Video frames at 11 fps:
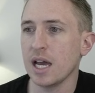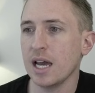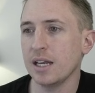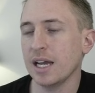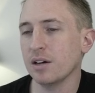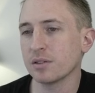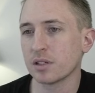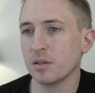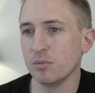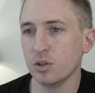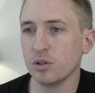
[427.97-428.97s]
And now it's
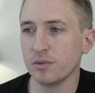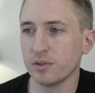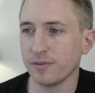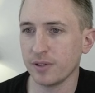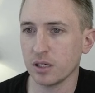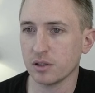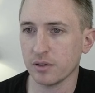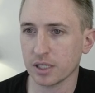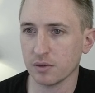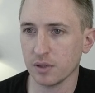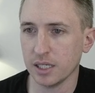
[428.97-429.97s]
going to move the Flutter
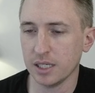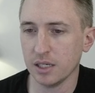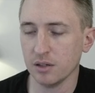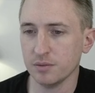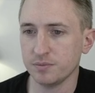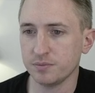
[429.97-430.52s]
directory here.